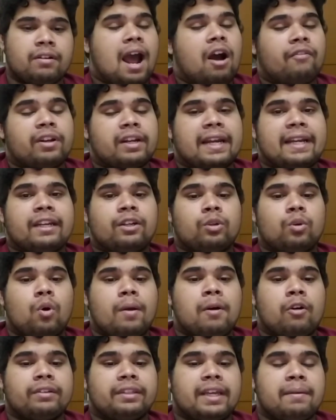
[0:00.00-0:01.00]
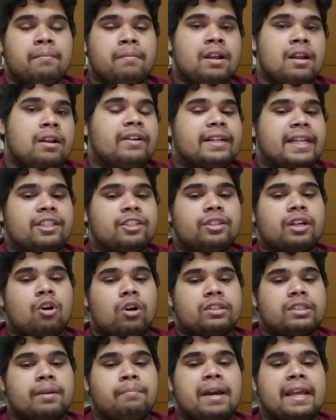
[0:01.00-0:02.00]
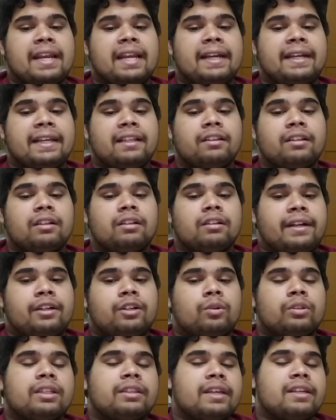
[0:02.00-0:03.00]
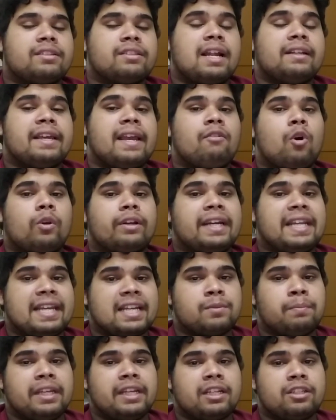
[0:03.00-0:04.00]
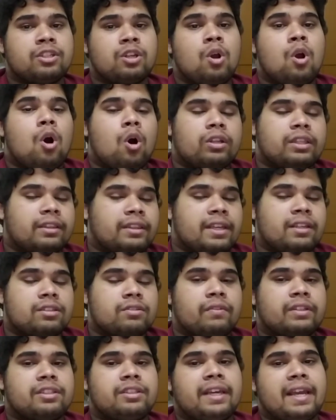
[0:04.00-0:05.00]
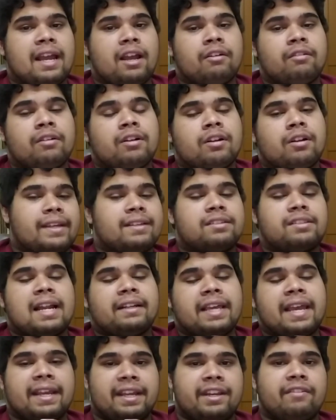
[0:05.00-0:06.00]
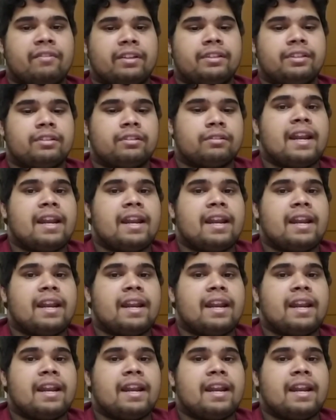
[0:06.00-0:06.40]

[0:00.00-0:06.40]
After getting to know about them, I will teach the concept by relating it to the things that they have already experienced or the things which they have, things that they agree with.